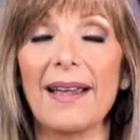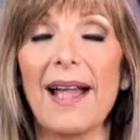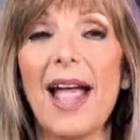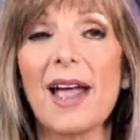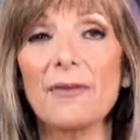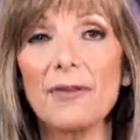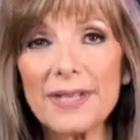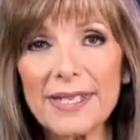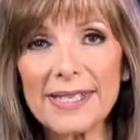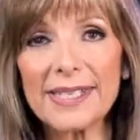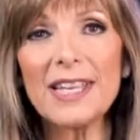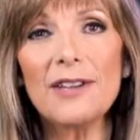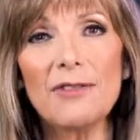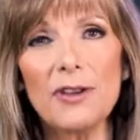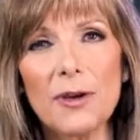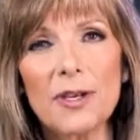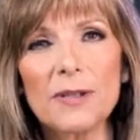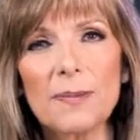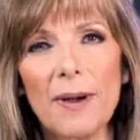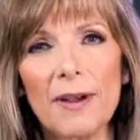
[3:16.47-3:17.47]
I receive
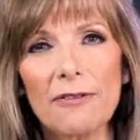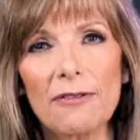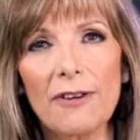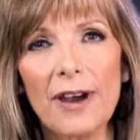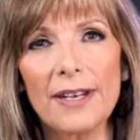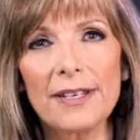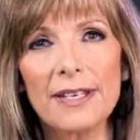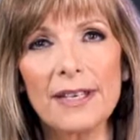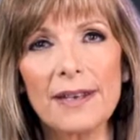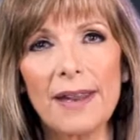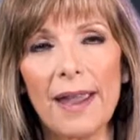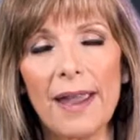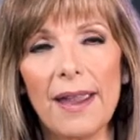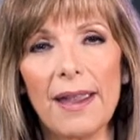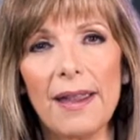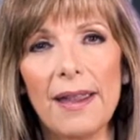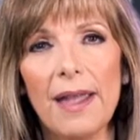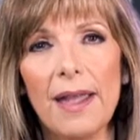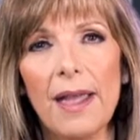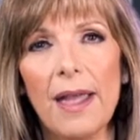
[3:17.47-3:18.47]
you as my friend
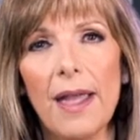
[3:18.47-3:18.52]
today.